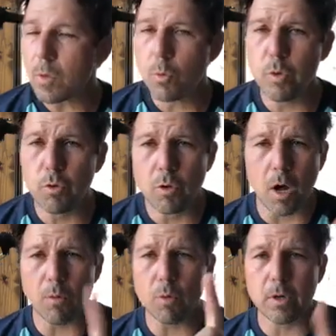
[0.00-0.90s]
we do
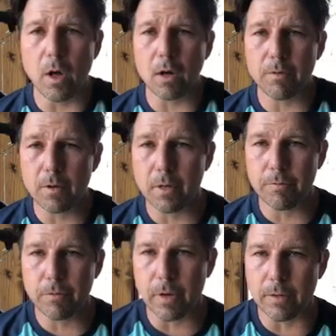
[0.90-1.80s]
not want oxidative
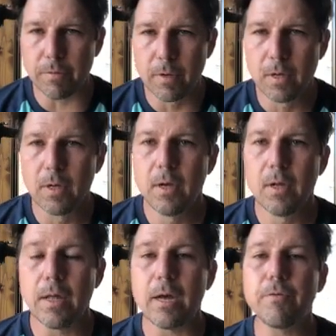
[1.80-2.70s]
stress.
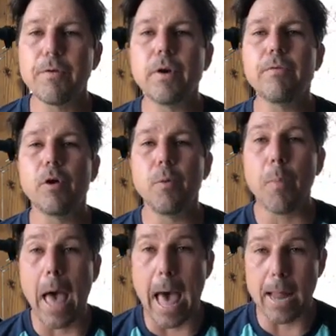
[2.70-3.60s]
That is very, very
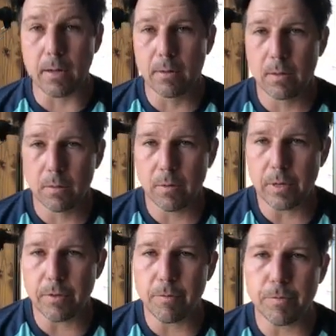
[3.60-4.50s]
bad. It
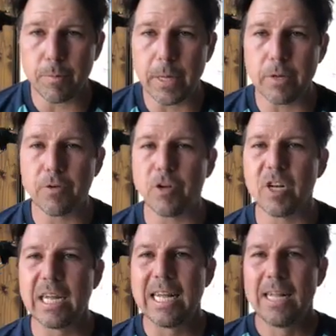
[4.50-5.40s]
creates
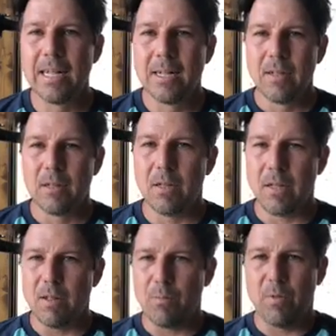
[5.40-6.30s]
inflammation.
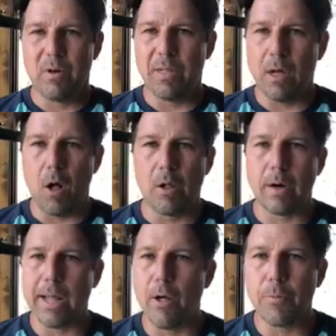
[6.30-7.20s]
Literally all our
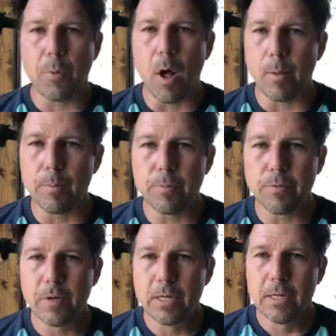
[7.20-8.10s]
health
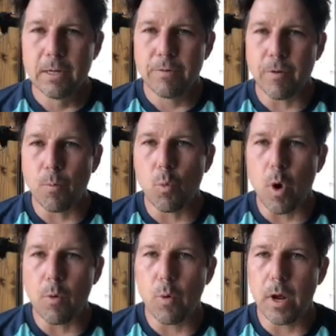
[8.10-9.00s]
problems from
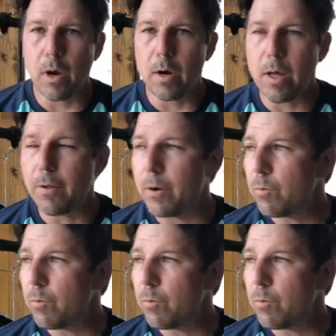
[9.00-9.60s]
one way or another